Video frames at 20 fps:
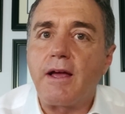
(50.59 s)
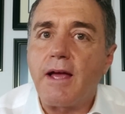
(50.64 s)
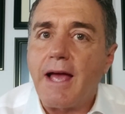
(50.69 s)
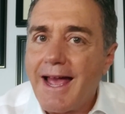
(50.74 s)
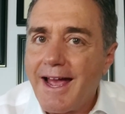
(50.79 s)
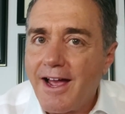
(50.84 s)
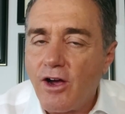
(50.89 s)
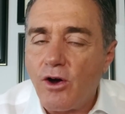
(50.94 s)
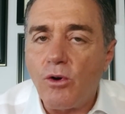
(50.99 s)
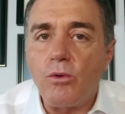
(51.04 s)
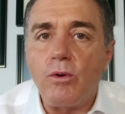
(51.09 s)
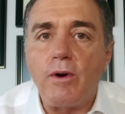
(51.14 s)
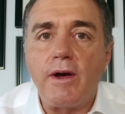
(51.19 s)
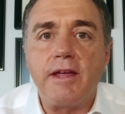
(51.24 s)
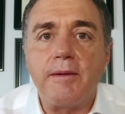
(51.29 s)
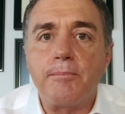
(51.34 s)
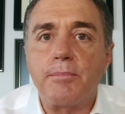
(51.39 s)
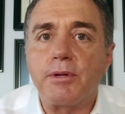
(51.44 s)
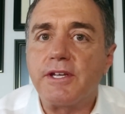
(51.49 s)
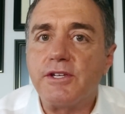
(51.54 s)
how
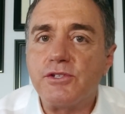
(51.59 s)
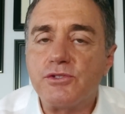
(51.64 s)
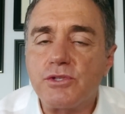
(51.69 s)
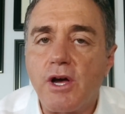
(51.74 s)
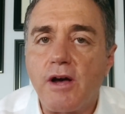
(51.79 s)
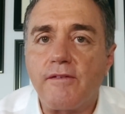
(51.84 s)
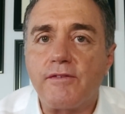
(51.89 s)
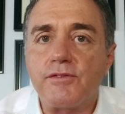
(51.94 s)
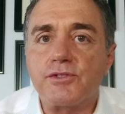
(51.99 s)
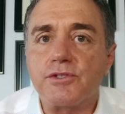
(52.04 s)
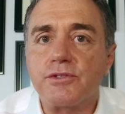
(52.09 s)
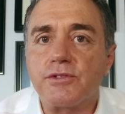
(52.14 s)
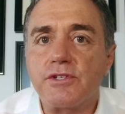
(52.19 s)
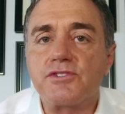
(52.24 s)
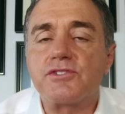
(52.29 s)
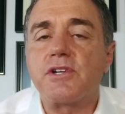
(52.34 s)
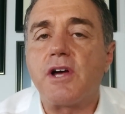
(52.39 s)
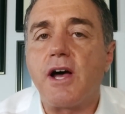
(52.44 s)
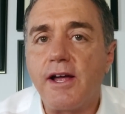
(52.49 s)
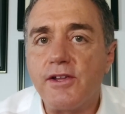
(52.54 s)
a police officer
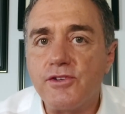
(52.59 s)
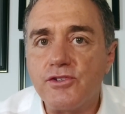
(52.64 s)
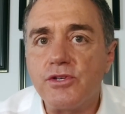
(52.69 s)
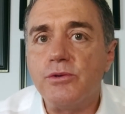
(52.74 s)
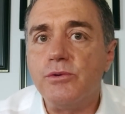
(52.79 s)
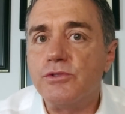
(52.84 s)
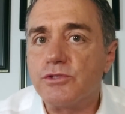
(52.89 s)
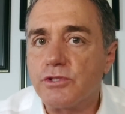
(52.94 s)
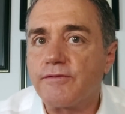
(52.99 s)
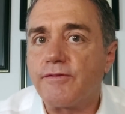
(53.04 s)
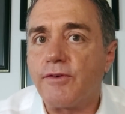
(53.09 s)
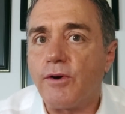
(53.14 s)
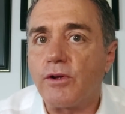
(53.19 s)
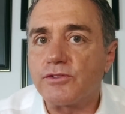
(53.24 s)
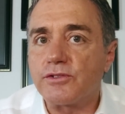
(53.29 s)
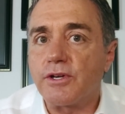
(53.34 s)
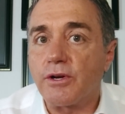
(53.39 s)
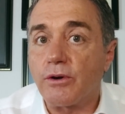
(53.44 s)
decides who is at fault in a